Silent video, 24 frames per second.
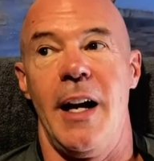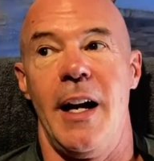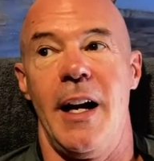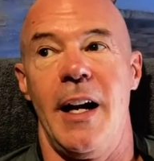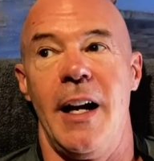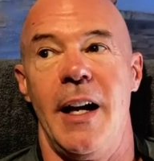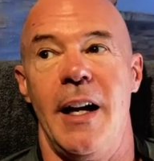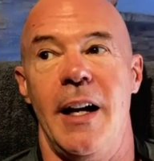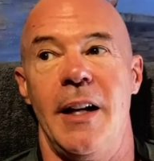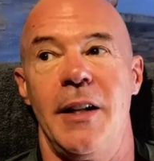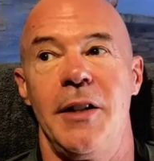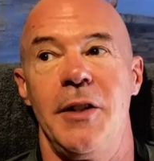
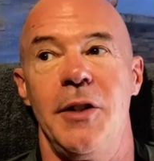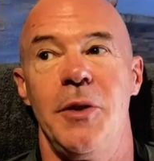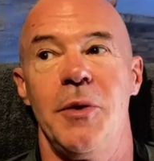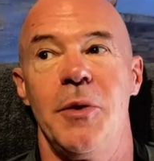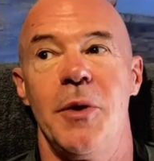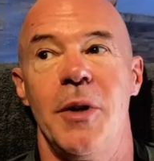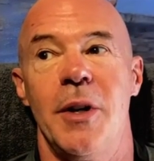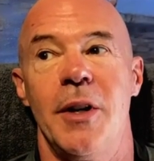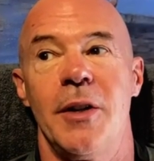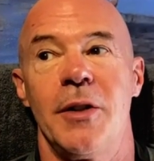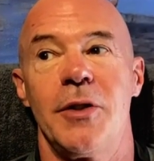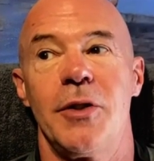and
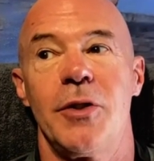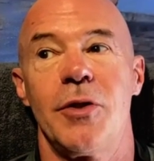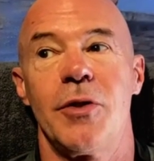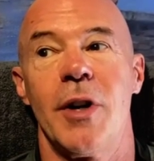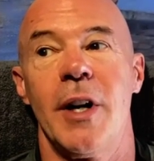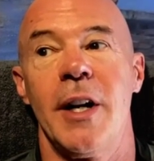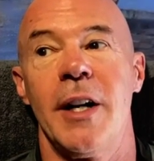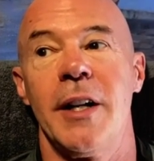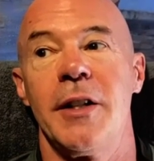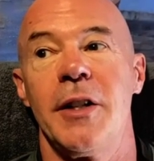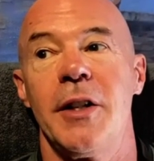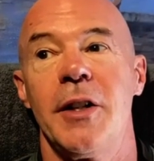you are
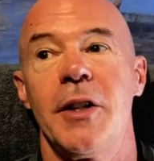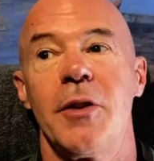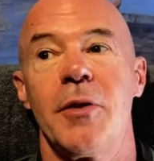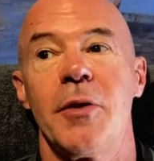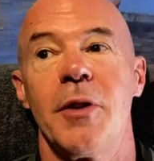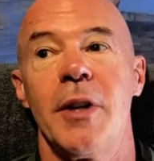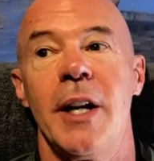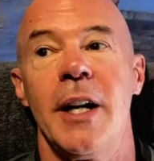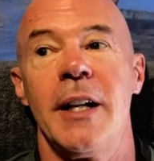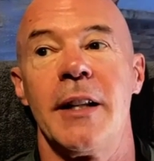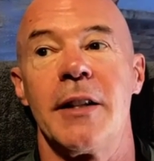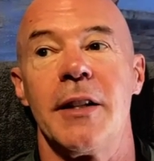trying to
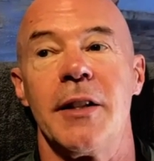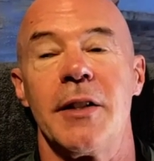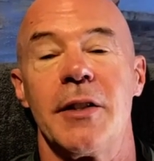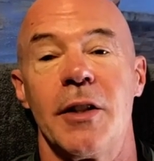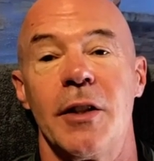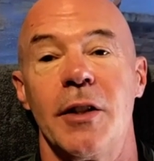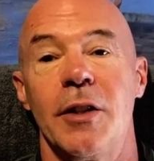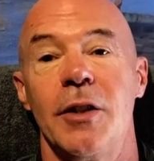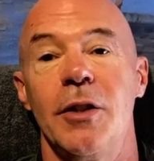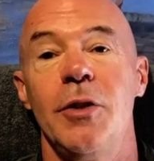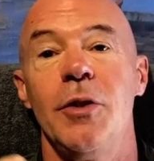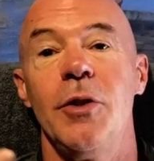create
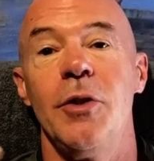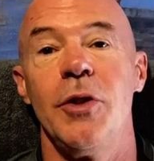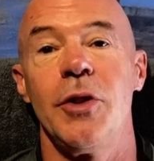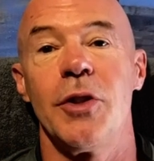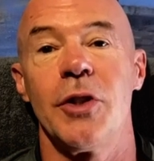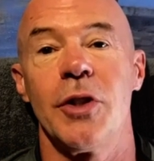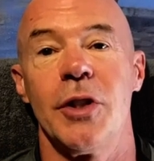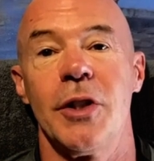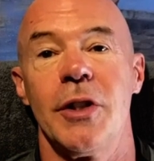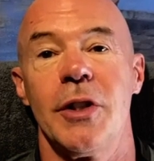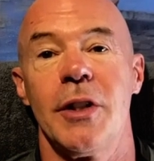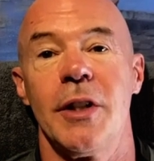this
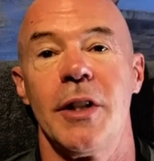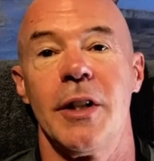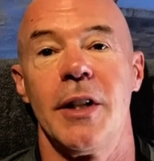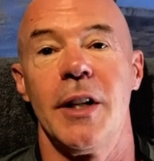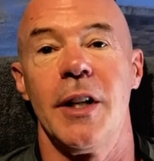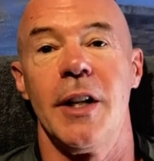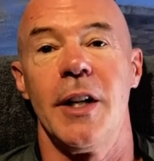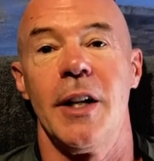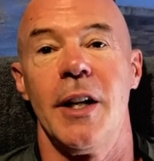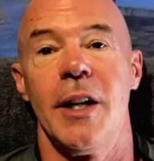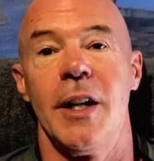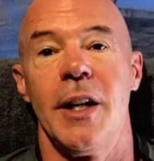illusion
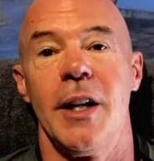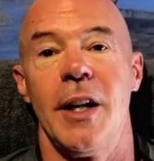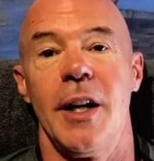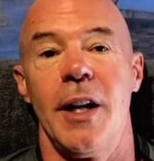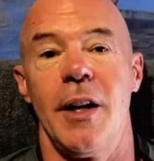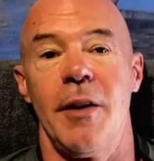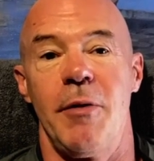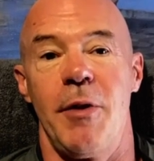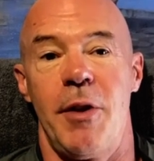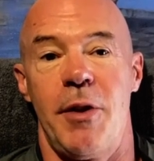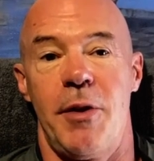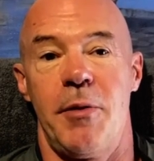
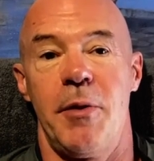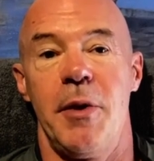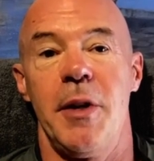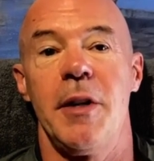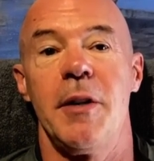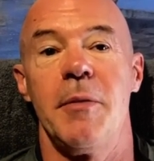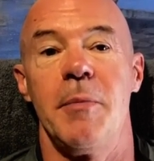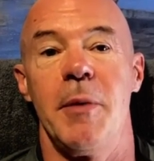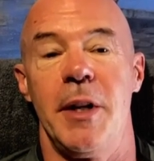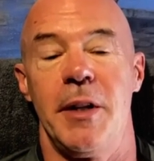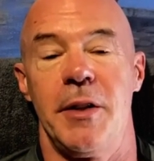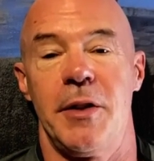of a
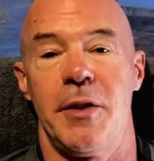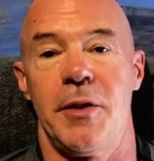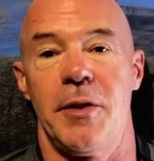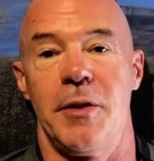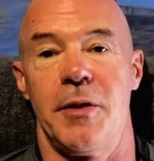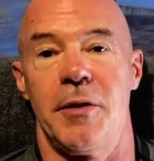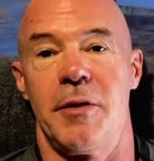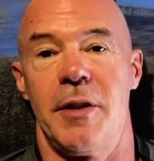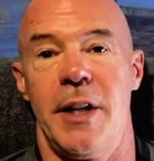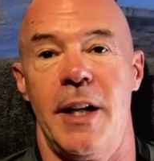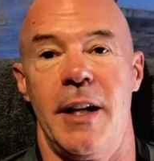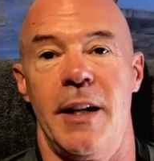
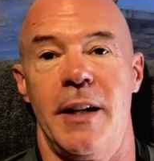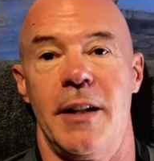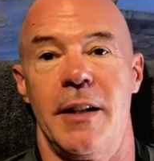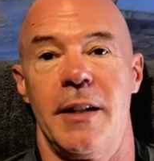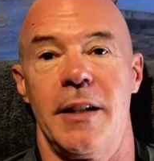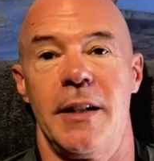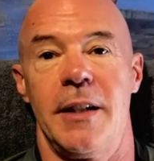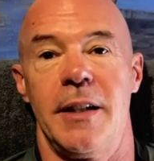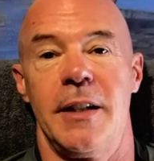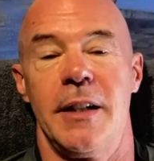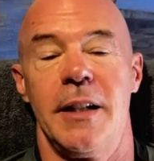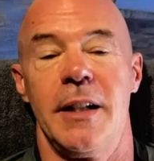three-dimensional
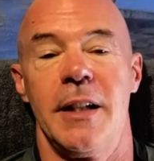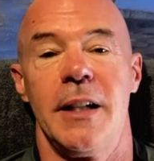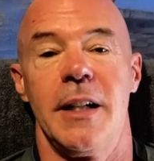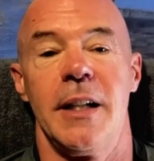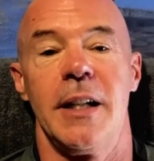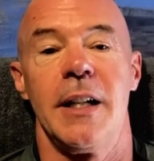reality.